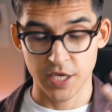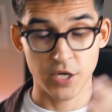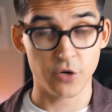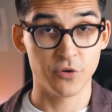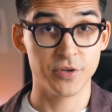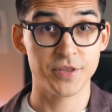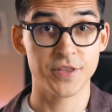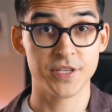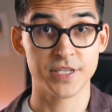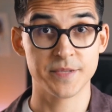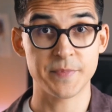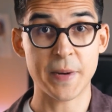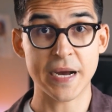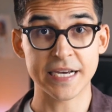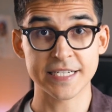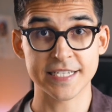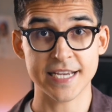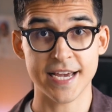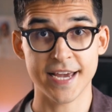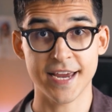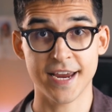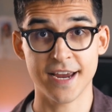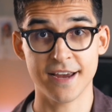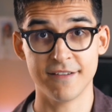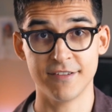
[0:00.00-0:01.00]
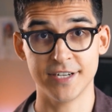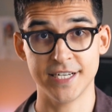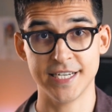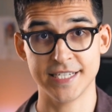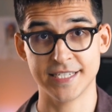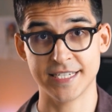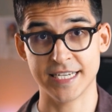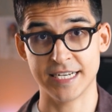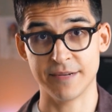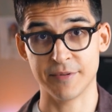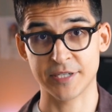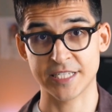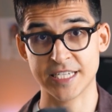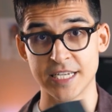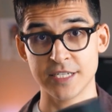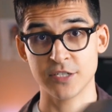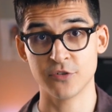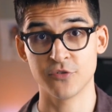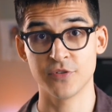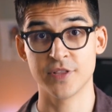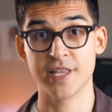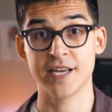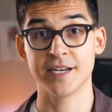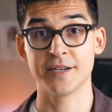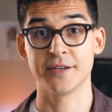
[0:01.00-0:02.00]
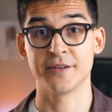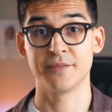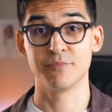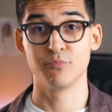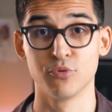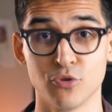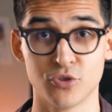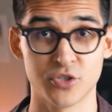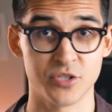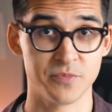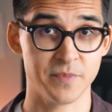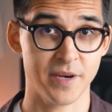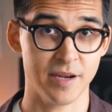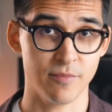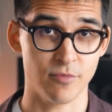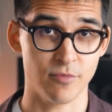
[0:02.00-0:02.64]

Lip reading: Here in this box I have a desk setup accessory that boosts my